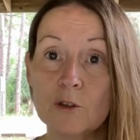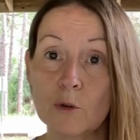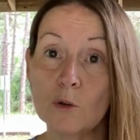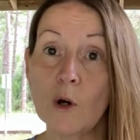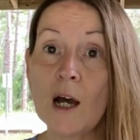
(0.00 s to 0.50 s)

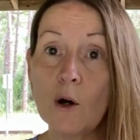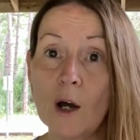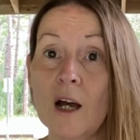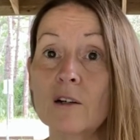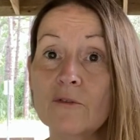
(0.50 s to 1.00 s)
You know how
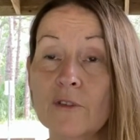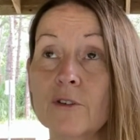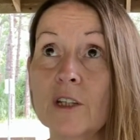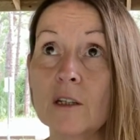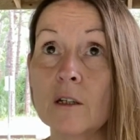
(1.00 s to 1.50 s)
have
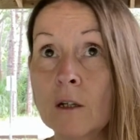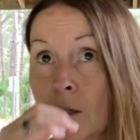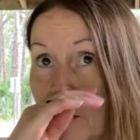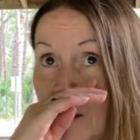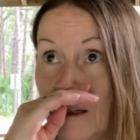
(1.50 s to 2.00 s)
the
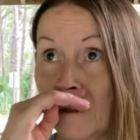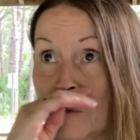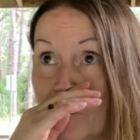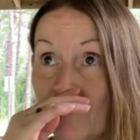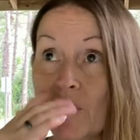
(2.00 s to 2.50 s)

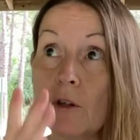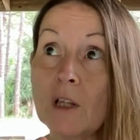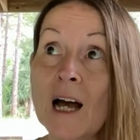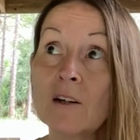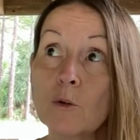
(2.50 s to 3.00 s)
the lack